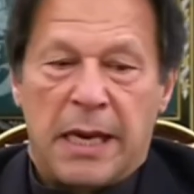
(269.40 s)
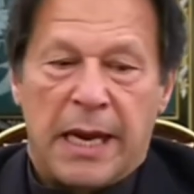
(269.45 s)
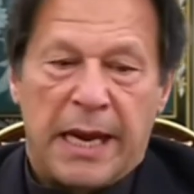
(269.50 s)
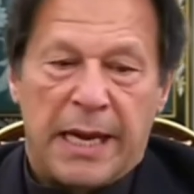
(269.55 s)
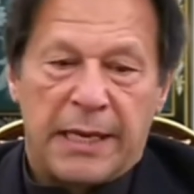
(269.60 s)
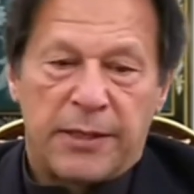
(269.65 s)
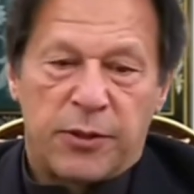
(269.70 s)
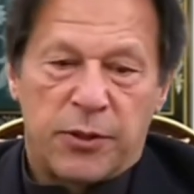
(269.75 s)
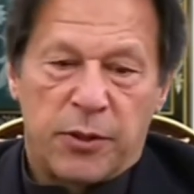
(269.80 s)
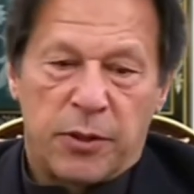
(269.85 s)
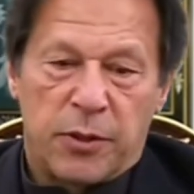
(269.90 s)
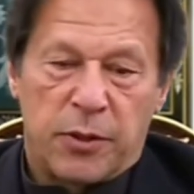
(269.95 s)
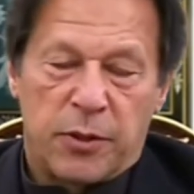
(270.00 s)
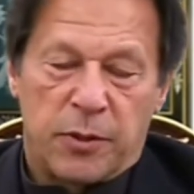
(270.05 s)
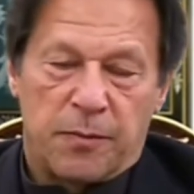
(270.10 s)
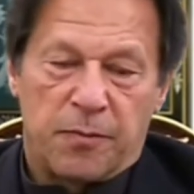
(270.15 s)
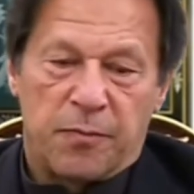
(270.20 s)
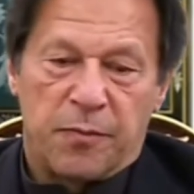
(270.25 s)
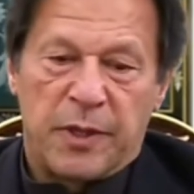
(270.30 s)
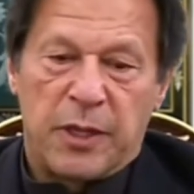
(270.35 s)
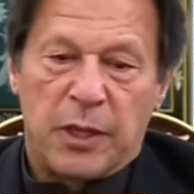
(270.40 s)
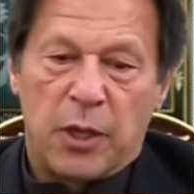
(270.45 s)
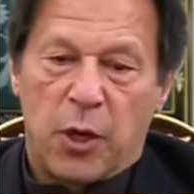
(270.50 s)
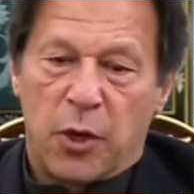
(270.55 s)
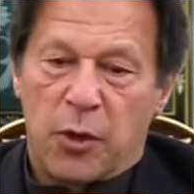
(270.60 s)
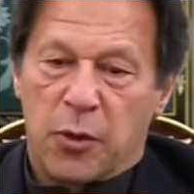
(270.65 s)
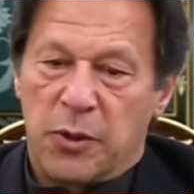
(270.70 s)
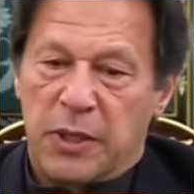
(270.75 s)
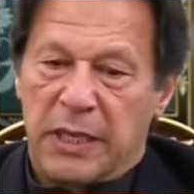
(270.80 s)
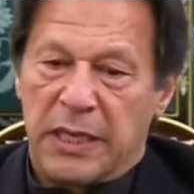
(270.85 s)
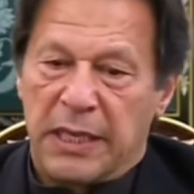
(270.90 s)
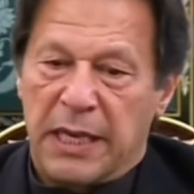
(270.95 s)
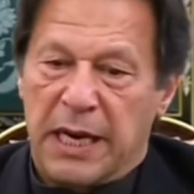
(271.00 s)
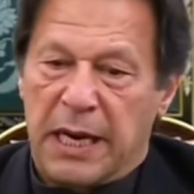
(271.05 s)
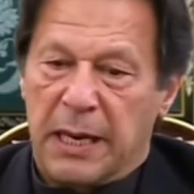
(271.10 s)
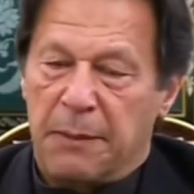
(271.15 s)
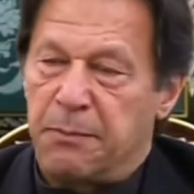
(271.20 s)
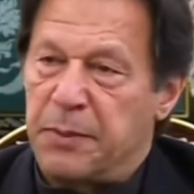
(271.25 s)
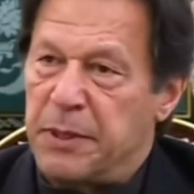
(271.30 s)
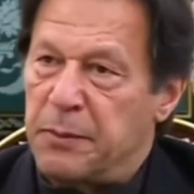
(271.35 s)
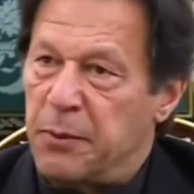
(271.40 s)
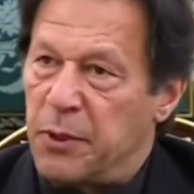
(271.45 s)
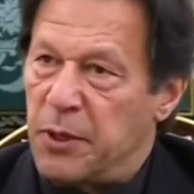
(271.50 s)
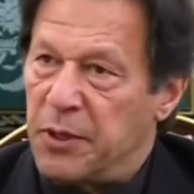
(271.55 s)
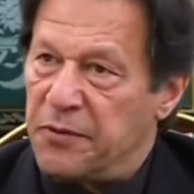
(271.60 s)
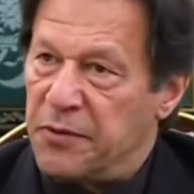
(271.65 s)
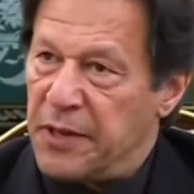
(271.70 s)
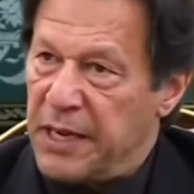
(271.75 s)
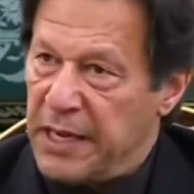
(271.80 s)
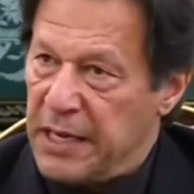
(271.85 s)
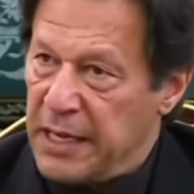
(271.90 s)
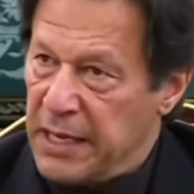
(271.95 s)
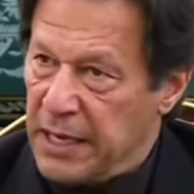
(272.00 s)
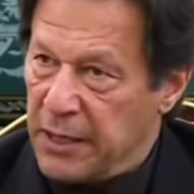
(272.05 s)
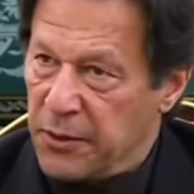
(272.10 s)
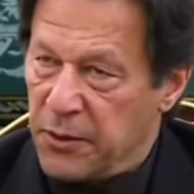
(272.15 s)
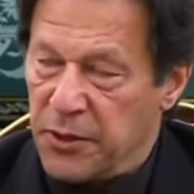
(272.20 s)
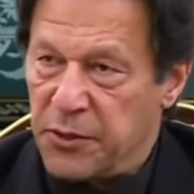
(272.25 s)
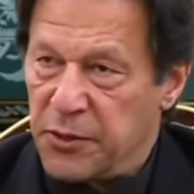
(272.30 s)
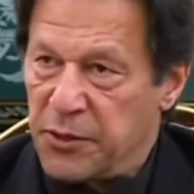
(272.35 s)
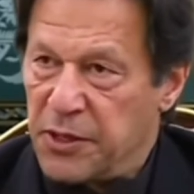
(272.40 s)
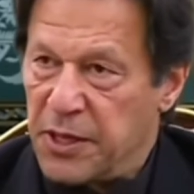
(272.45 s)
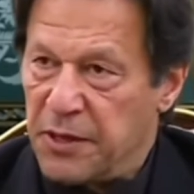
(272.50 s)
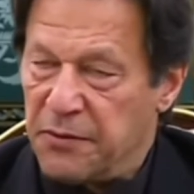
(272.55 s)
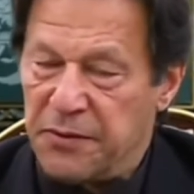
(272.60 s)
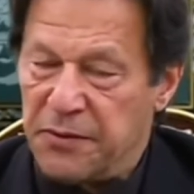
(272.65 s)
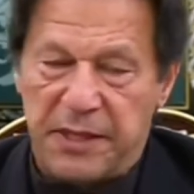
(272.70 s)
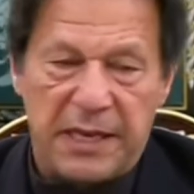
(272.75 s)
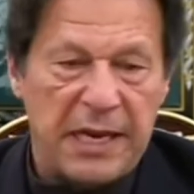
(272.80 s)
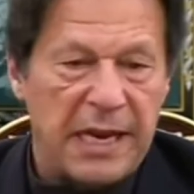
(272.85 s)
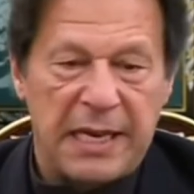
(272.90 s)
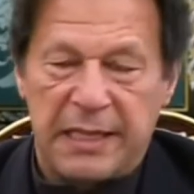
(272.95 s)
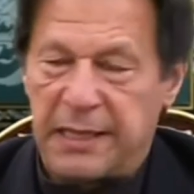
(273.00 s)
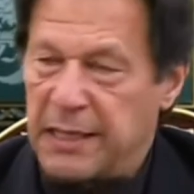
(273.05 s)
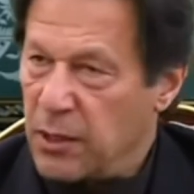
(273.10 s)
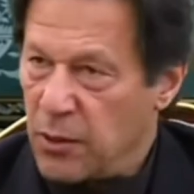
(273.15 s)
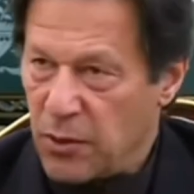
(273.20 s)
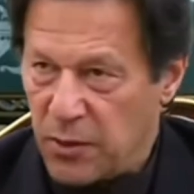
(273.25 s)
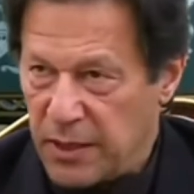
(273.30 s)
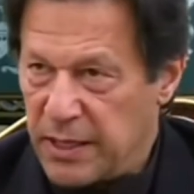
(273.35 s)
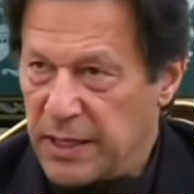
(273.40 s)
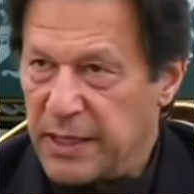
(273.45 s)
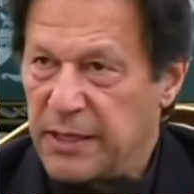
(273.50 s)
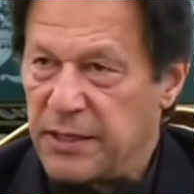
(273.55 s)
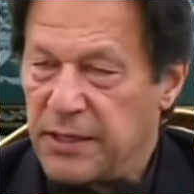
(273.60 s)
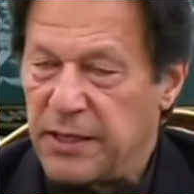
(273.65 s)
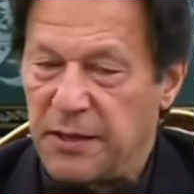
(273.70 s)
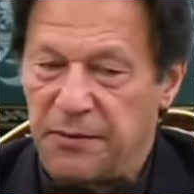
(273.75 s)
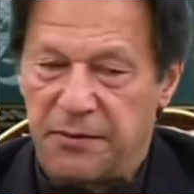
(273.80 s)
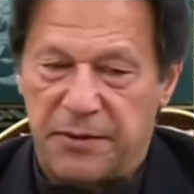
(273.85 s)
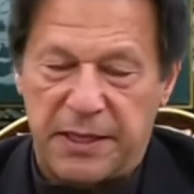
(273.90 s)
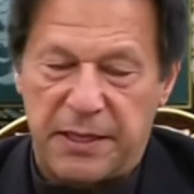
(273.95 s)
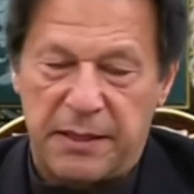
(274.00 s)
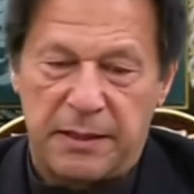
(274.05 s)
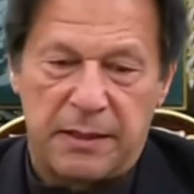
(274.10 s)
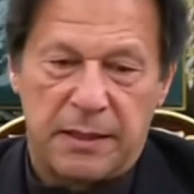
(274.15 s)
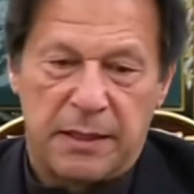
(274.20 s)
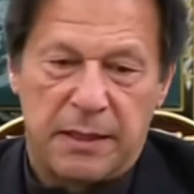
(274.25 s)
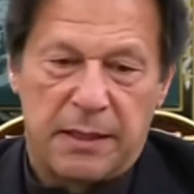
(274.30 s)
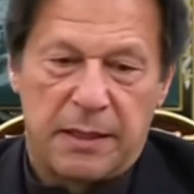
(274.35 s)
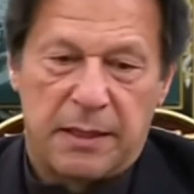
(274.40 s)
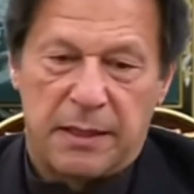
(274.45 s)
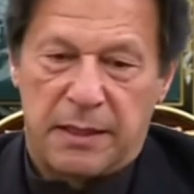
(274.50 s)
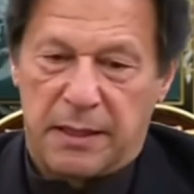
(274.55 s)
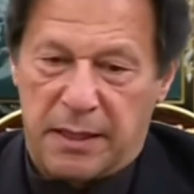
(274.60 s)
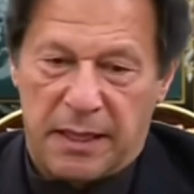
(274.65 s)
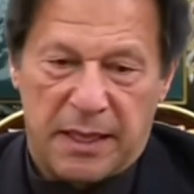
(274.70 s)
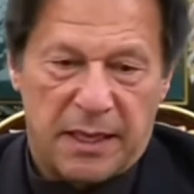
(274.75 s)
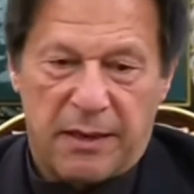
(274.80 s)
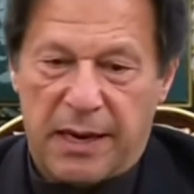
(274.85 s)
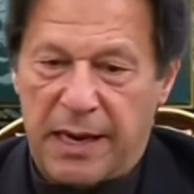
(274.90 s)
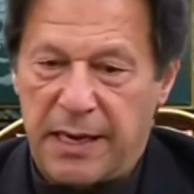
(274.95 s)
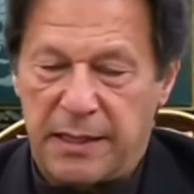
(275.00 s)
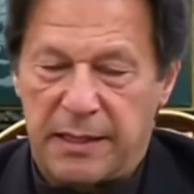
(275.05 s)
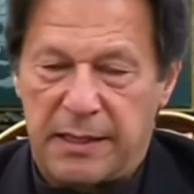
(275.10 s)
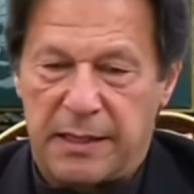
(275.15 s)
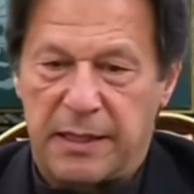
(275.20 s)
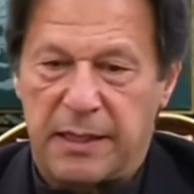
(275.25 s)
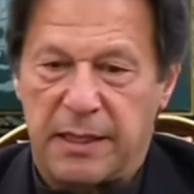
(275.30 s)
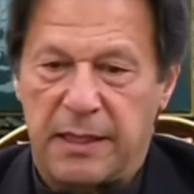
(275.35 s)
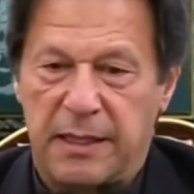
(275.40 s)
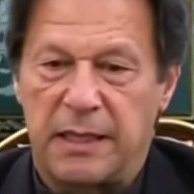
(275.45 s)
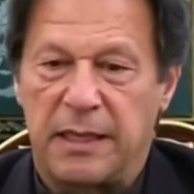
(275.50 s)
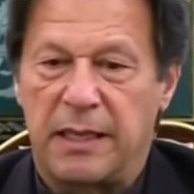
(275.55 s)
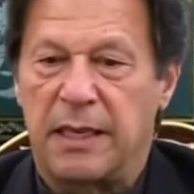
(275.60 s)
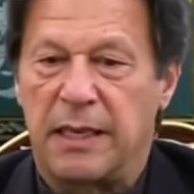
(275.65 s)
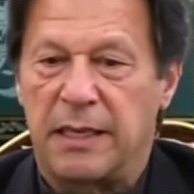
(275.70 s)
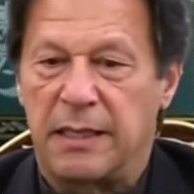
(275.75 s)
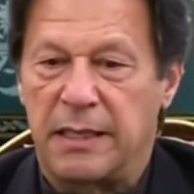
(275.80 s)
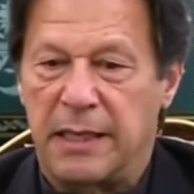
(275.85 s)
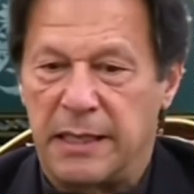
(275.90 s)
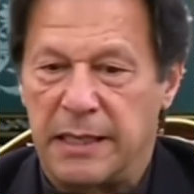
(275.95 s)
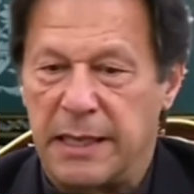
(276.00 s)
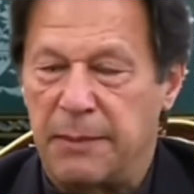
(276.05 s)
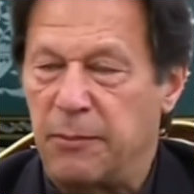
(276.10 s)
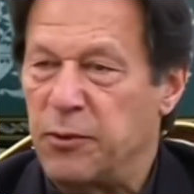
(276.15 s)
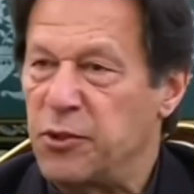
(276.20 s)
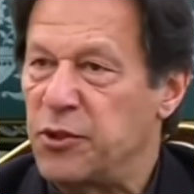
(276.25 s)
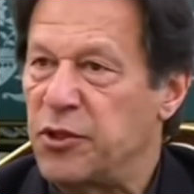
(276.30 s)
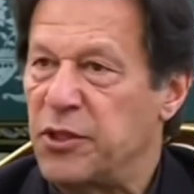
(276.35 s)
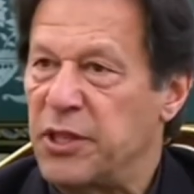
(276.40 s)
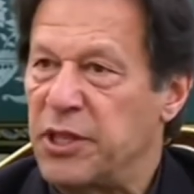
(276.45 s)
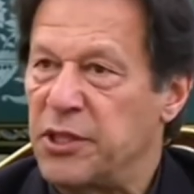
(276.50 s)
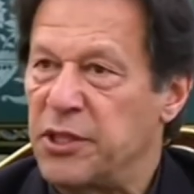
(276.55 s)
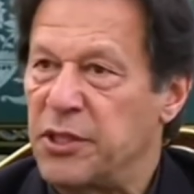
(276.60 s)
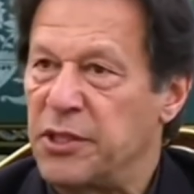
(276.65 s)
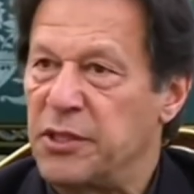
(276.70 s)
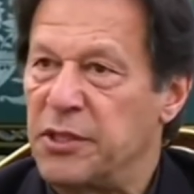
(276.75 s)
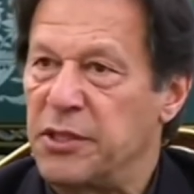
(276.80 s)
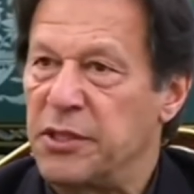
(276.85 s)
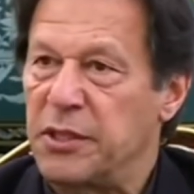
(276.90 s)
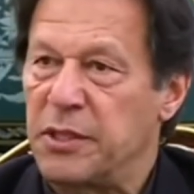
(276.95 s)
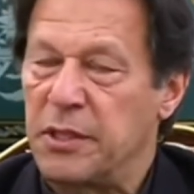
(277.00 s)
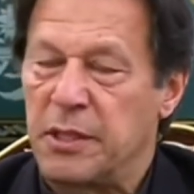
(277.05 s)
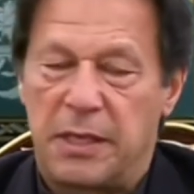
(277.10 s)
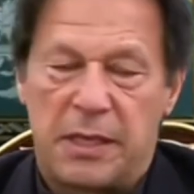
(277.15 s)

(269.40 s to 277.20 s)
And so not only are people of India going to suffer, and they are already suffering, their rights in India and their demonstrations,